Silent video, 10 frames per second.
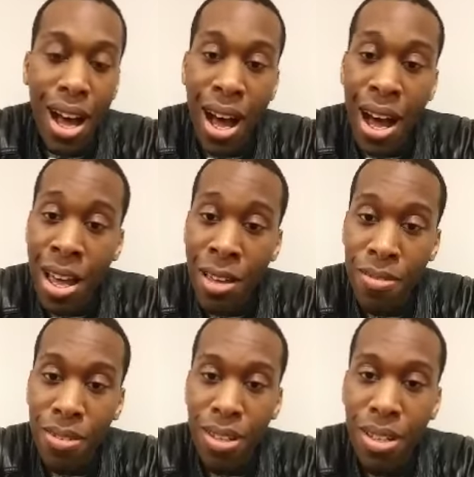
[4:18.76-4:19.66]
I
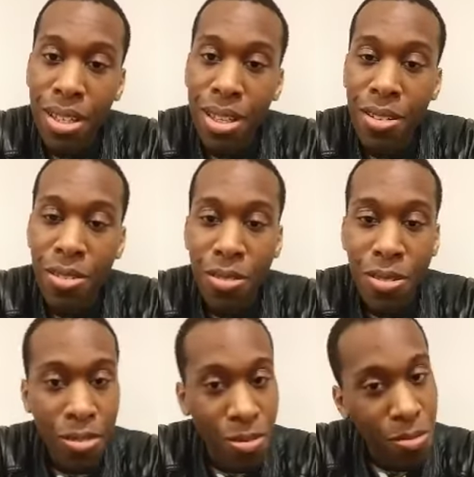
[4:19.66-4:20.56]

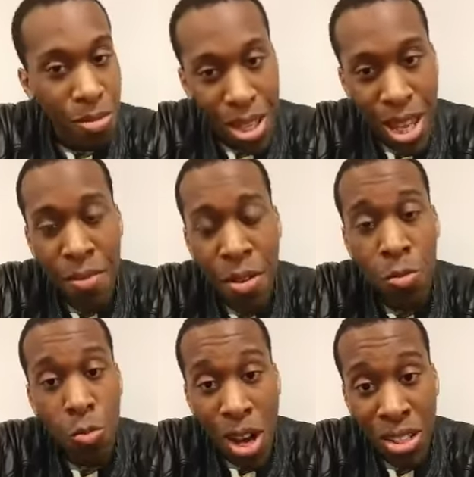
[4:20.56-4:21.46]

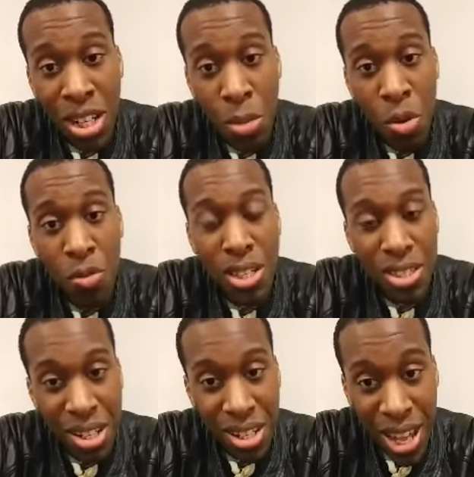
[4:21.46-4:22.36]
even watching the movie
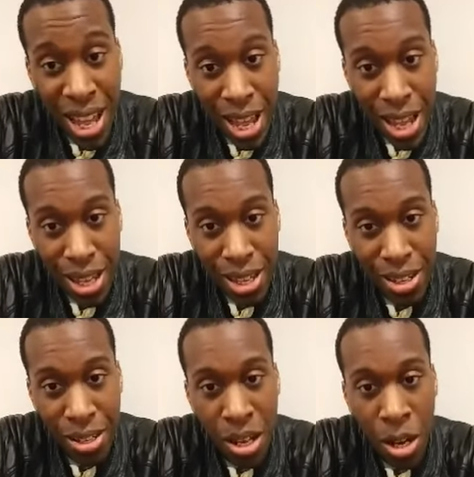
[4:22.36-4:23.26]
today,
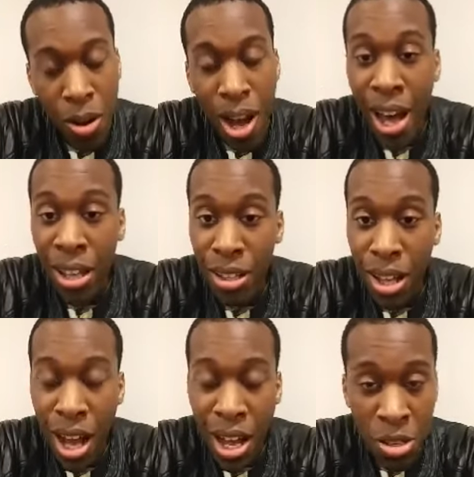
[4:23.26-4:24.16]
you know, I
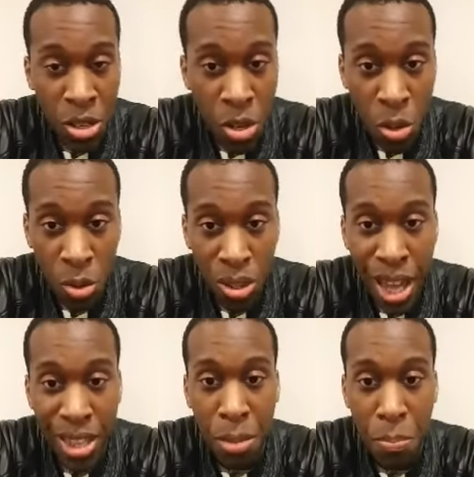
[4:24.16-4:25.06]
I knew
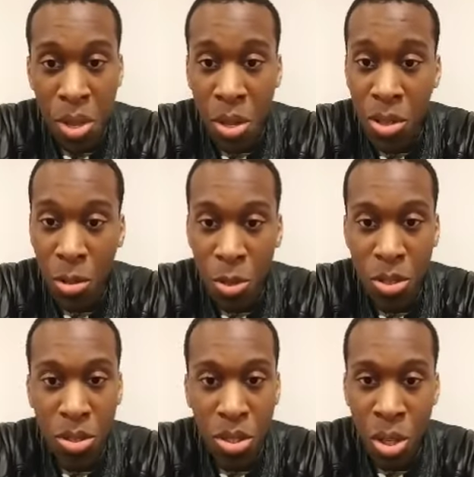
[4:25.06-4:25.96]
that the music
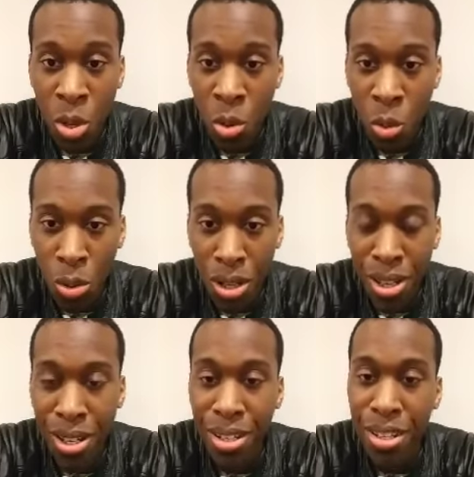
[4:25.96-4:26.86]
was tuned
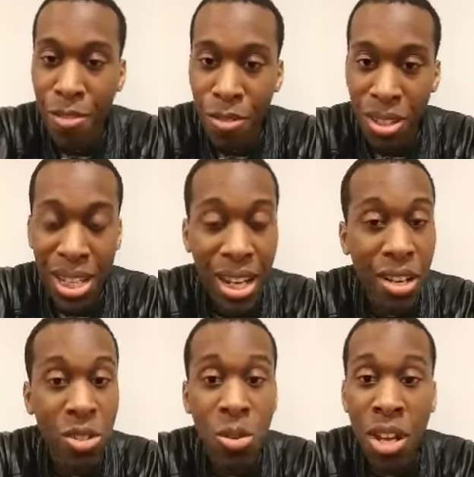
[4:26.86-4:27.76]
differently, that
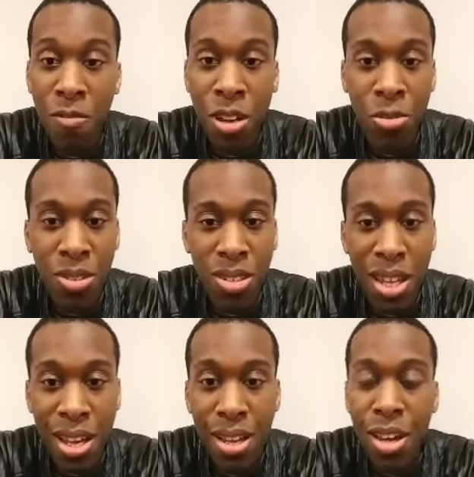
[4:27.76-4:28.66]
the tuning
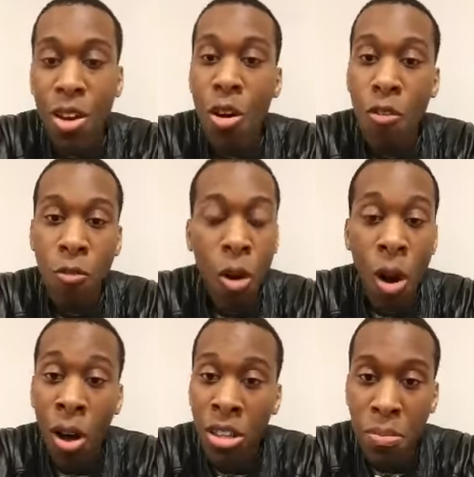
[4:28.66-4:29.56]
frequency for
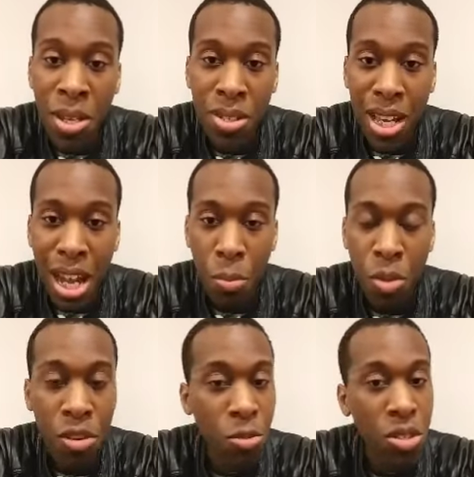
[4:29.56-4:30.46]
all the music in that
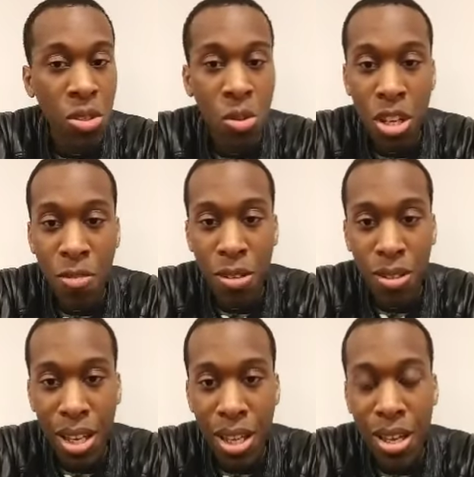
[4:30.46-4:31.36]
movie was tuned
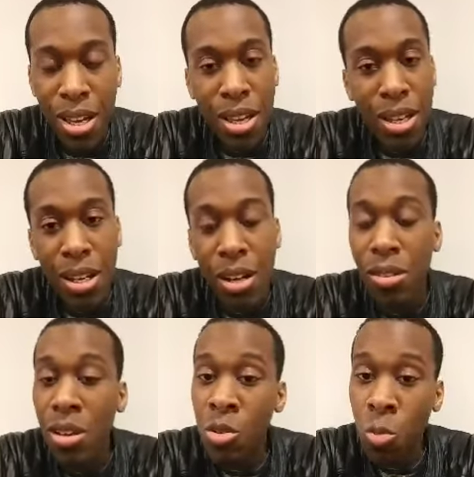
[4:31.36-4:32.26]
differently. You know,
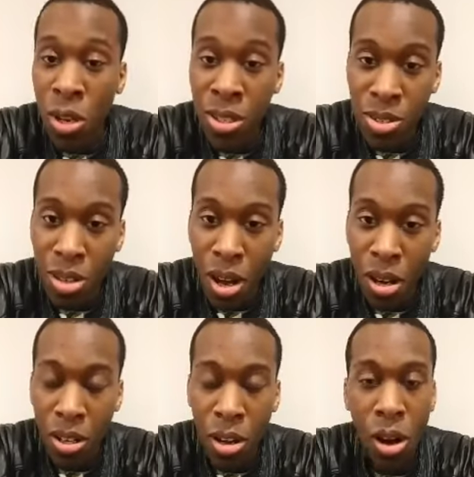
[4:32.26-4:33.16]
there's one
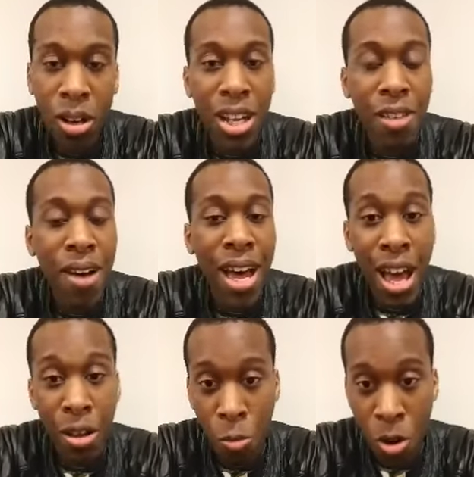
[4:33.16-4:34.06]
song called If I
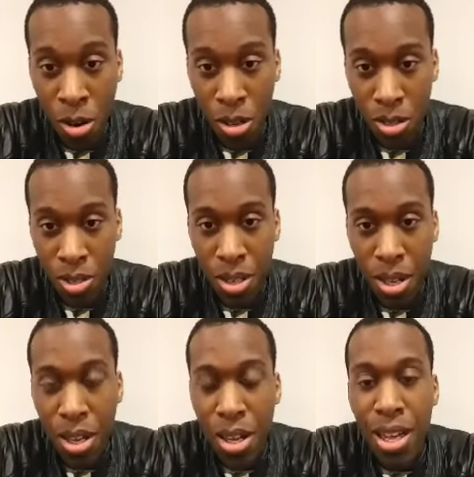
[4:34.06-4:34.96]
Had Words.
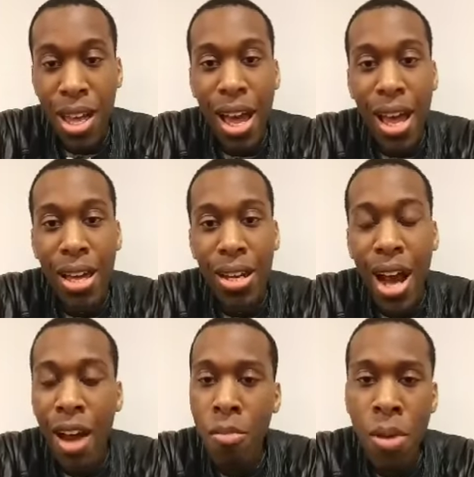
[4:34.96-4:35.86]
And
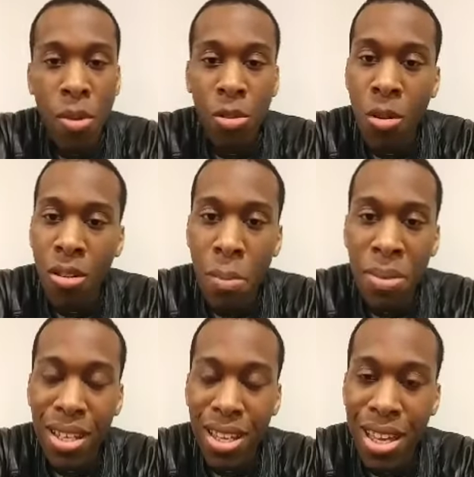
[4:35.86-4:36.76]
I remember growing up
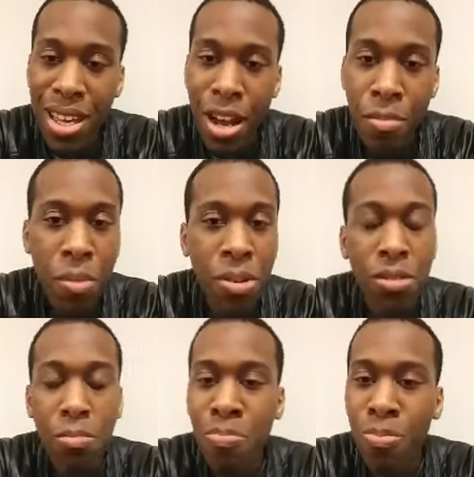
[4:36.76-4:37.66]
as a kid, I
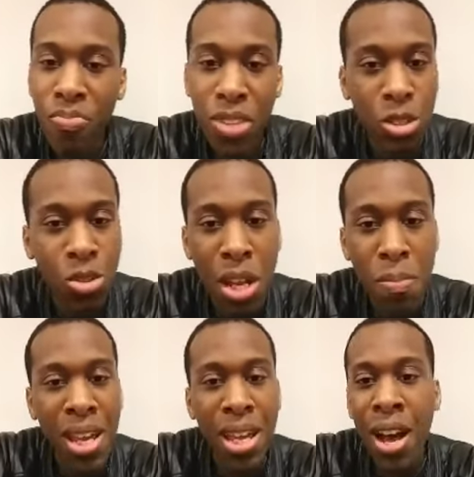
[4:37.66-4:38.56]
remember trying to
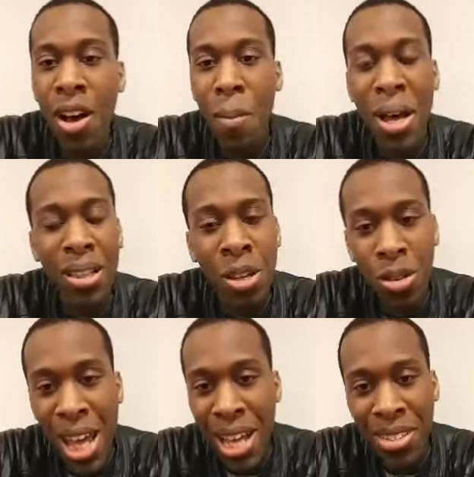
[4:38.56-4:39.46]
pick it out on my little
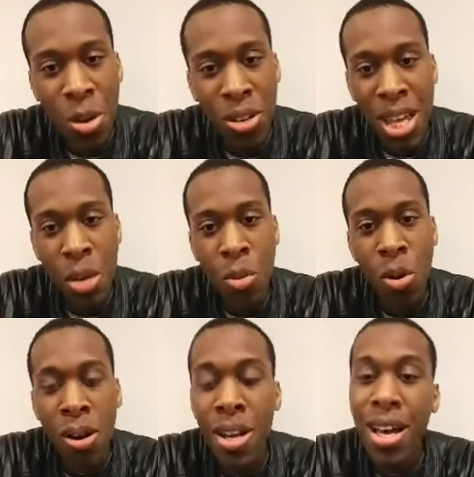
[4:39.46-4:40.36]
Casio
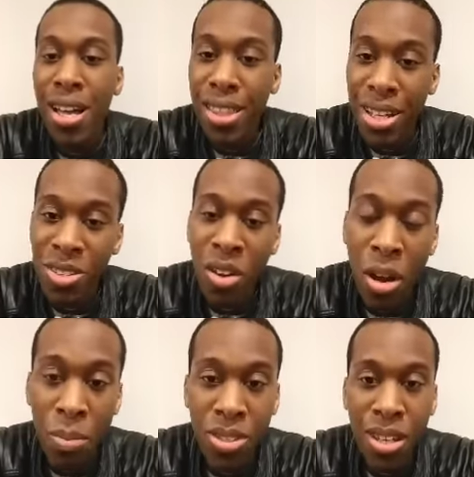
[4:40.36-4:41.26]
keyboard, that song
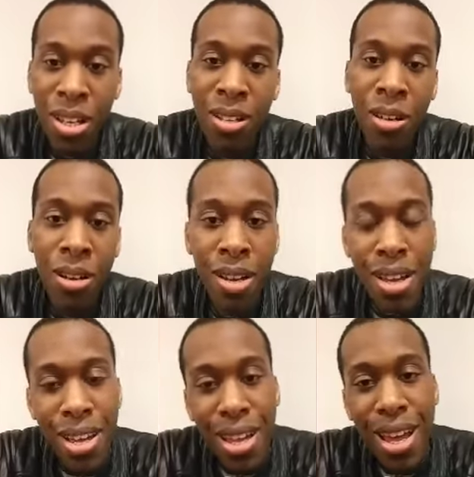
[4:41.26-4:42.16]
in particular.
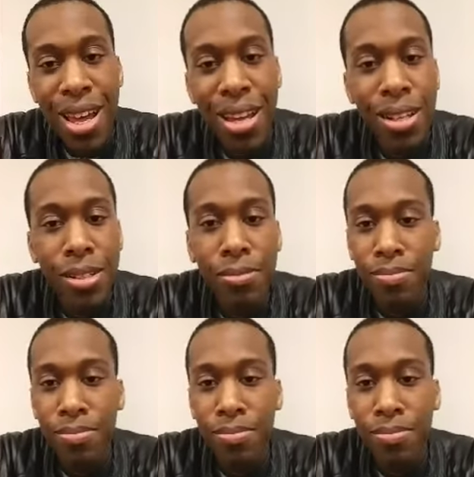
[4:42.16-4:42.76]
And